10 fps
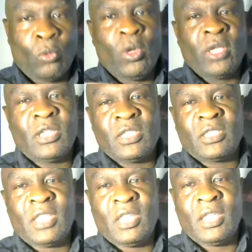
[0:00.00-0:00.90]
What
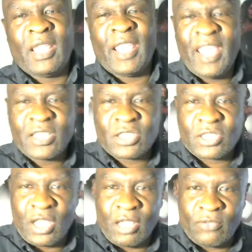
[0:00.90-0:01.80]
does the X
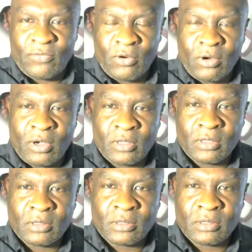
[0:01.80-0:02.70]
stand for,
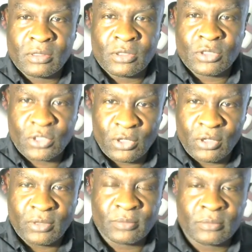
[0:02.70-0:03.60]

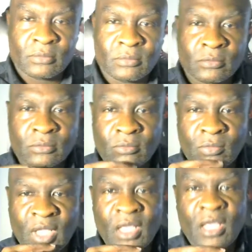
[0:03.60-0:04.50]
sir?
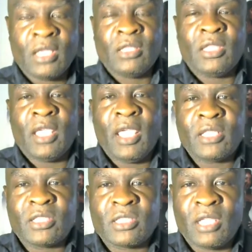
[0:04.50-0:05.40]
The
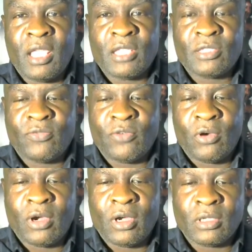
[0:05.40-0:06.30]
X stands
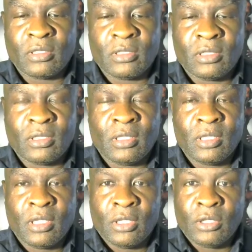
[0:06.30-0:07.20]
for
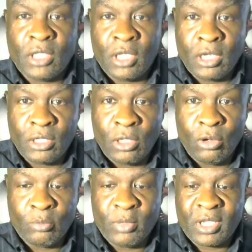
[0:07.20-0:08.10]
the
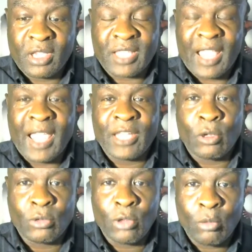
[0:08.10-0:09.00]
unknown because I
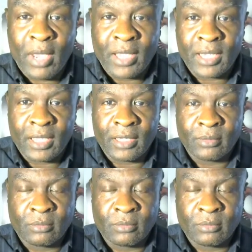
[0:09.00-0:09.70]
don't know my name.